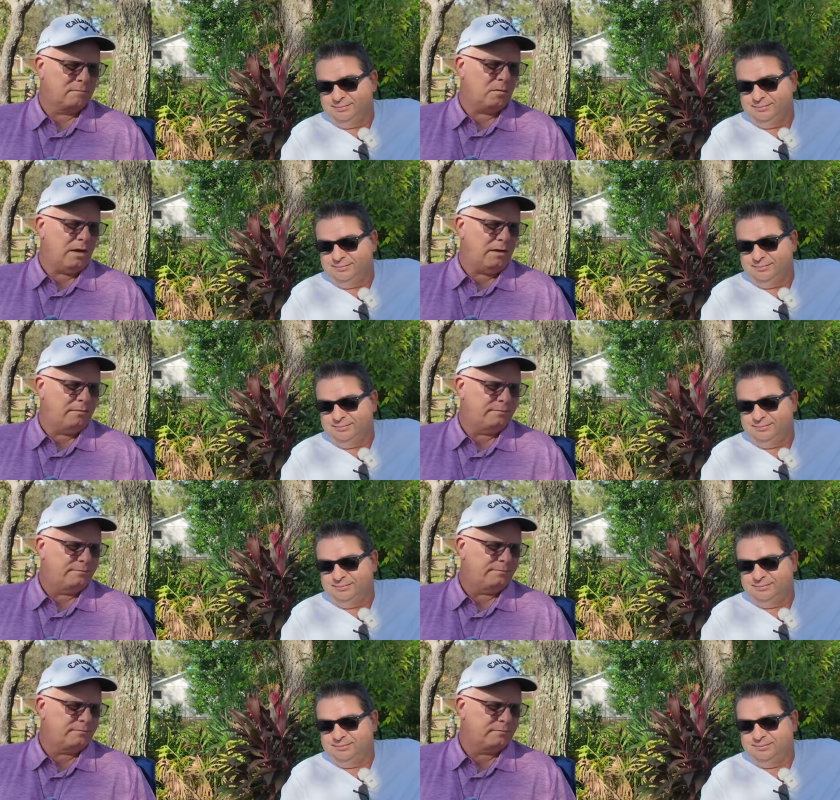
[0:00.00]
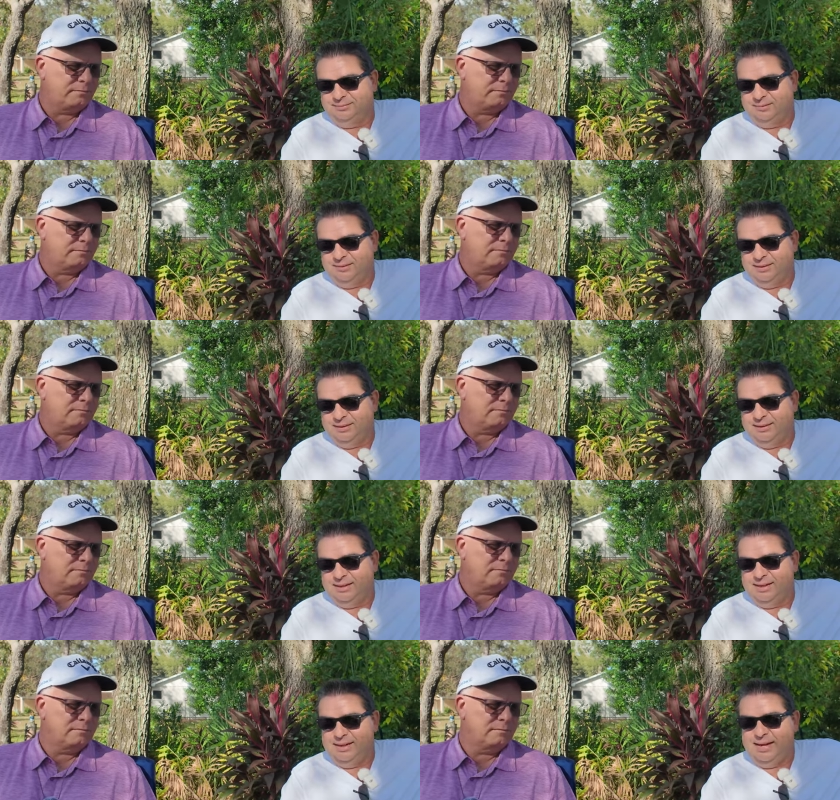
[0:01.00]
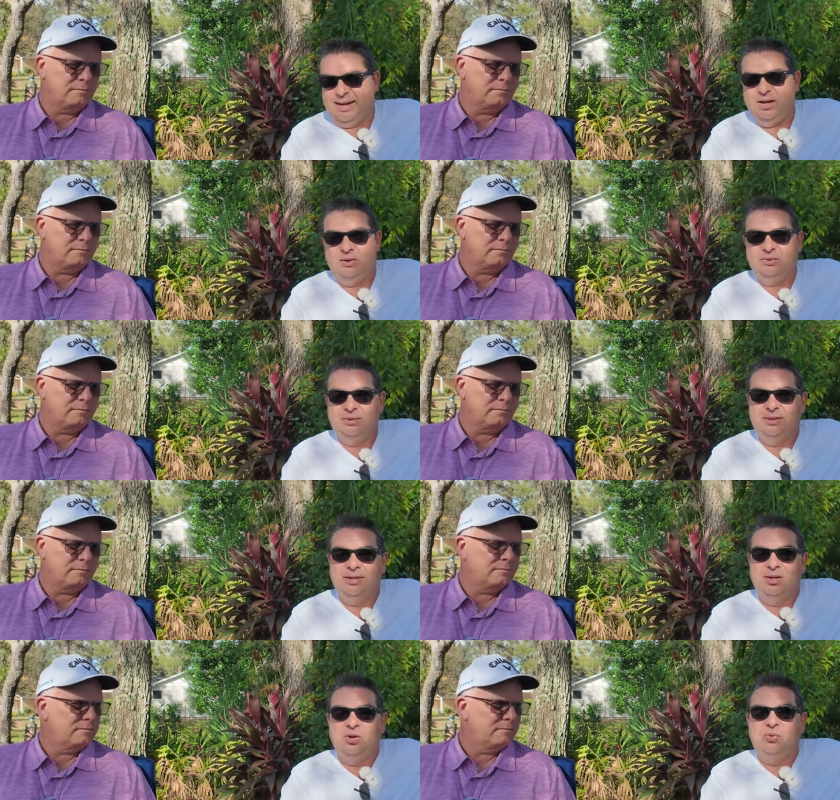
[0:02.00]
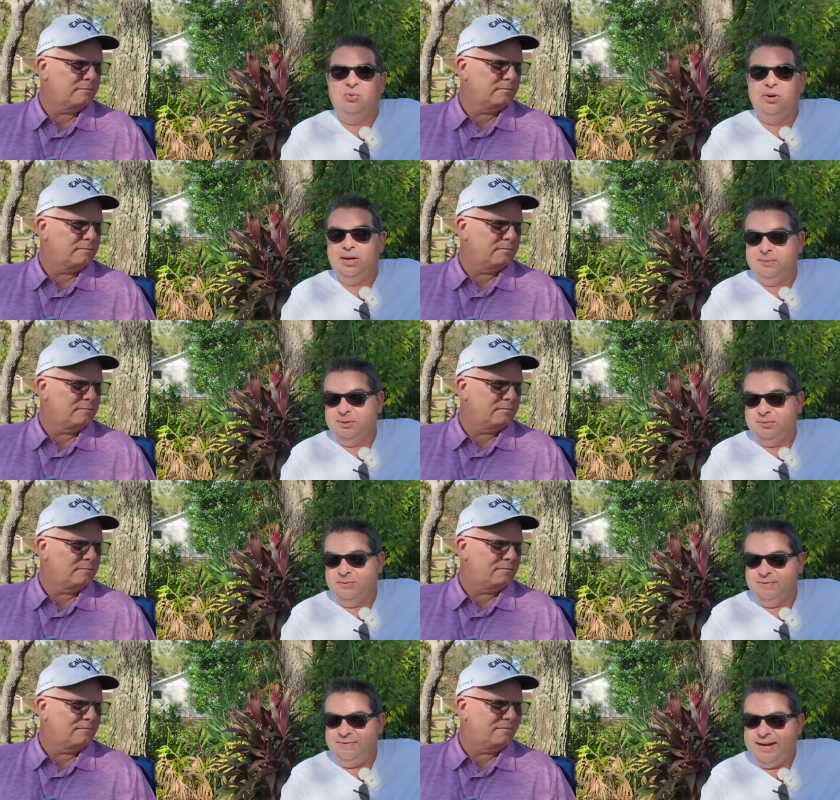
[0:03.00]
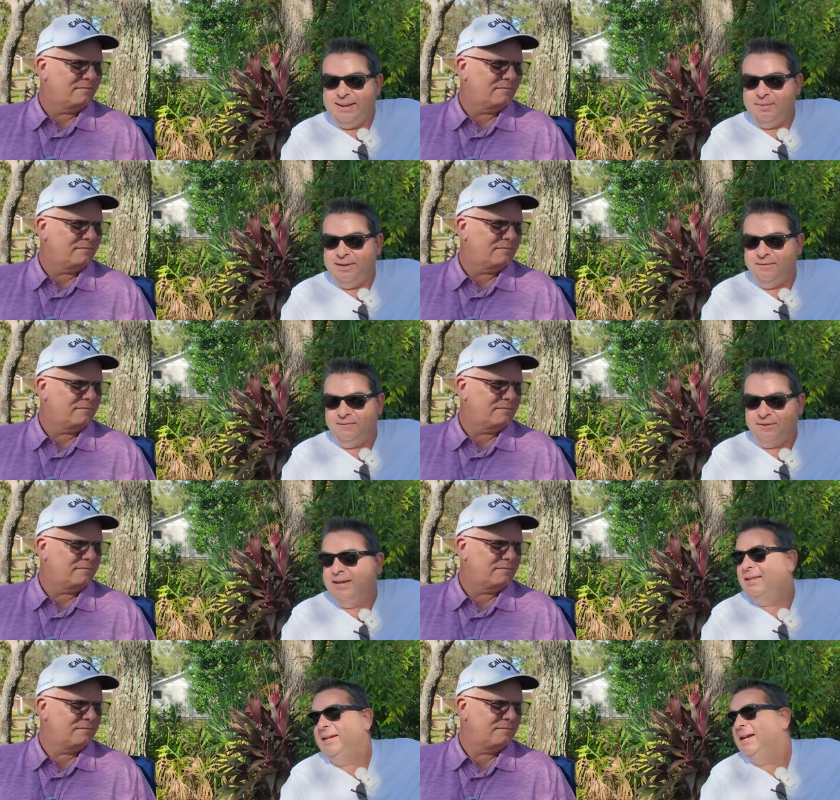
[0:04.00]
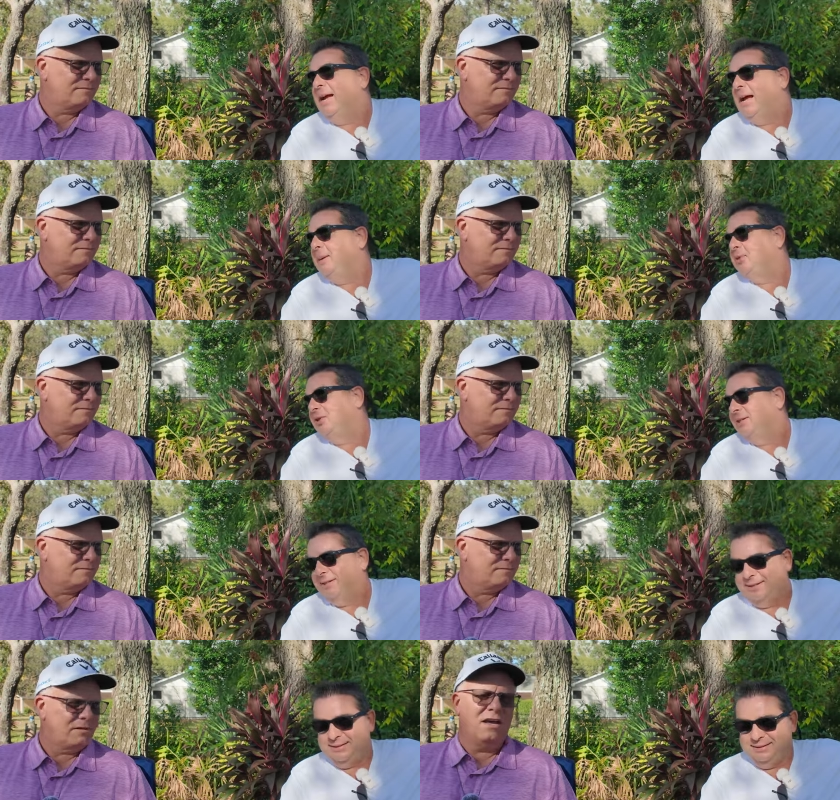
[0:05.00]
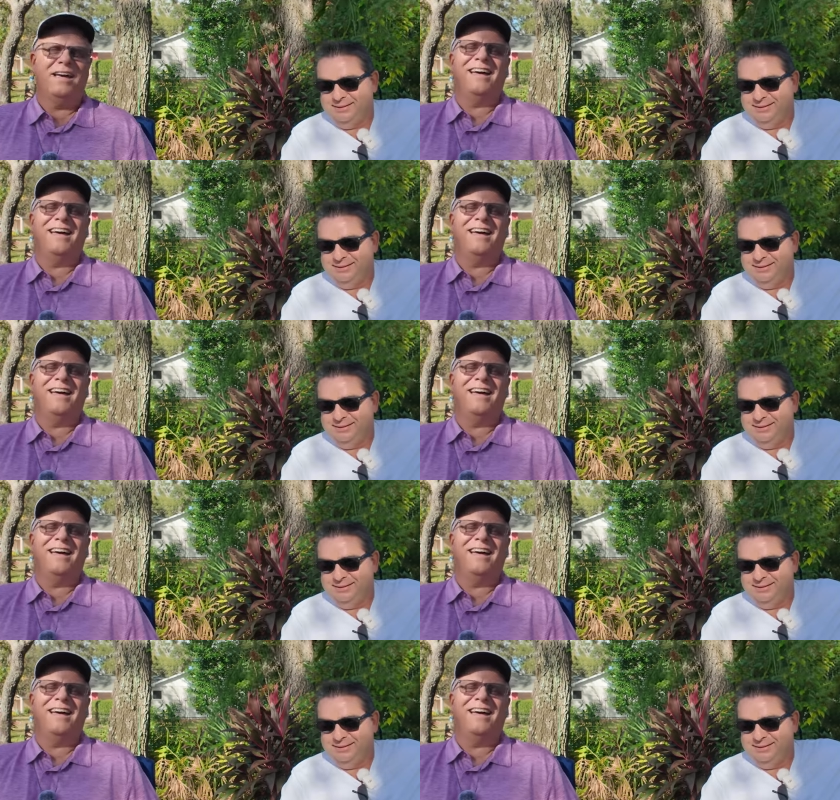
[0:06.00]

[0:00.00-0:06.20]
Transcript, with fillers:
Speaker 1: Okay. Now, we're up to family friendly options.